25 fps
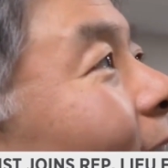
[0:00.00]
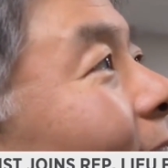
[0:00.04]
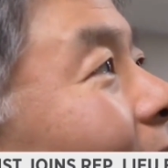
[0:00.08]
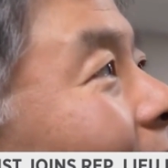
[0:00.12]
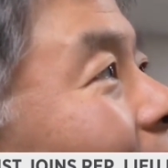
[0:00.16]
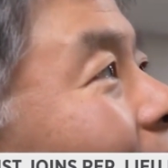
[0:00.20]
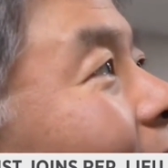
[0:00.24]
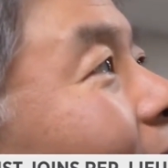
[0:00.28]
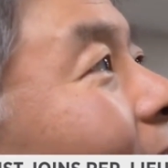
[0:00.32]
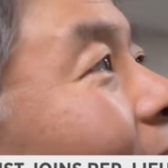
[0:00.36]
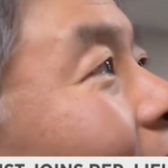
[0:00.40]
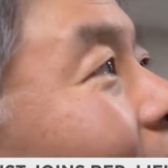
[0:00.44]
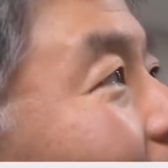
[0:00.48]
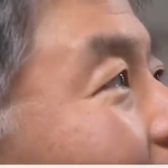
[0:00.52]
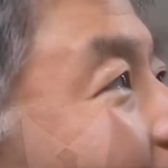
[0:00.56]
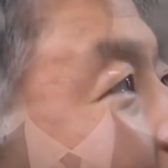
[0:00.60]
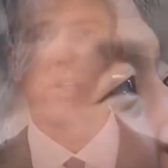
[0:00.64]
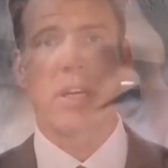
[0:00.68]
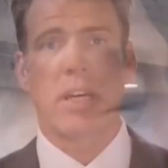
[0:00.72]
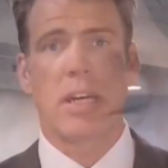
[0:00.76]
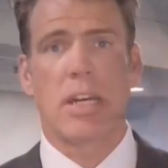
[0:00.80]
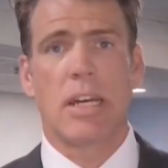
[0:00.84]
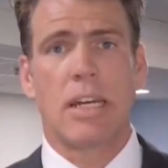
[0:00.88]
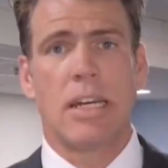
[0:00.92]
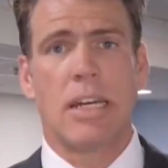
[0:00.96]
And I
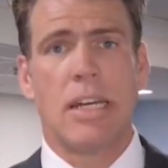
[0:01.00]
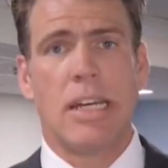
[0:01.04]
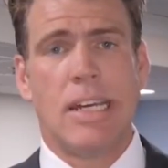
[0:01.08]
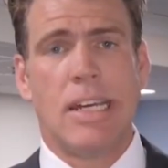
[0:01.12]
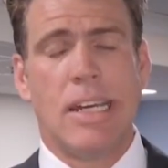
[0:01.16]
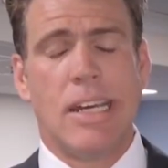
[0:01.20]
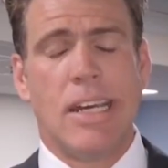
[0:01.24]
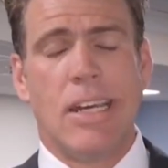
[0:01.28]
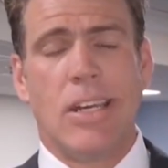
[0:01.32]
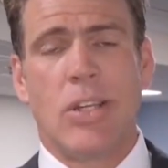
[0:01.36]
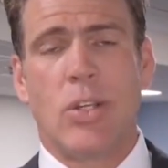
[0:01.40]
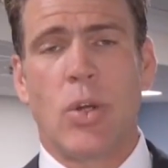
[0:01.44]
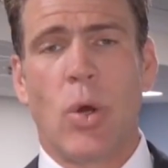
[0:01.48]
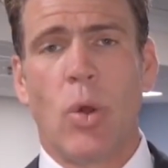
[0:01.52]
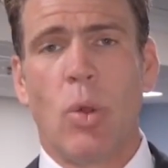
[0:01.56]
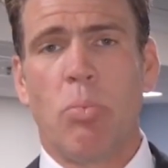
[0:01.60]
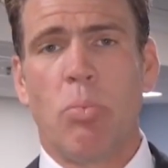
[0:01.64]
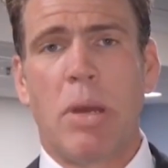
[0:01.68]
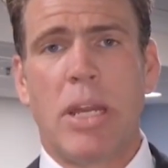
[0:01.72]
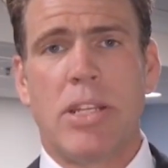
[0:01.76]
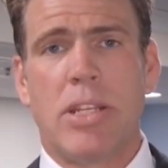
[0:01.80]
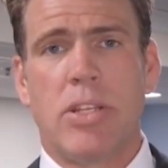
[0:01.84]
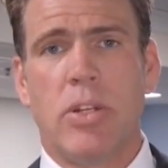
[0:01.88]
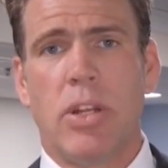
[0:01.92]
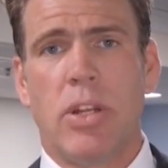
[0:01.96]
was told
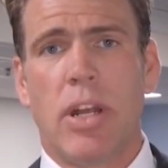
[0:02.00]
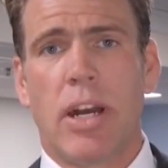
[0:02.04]
by two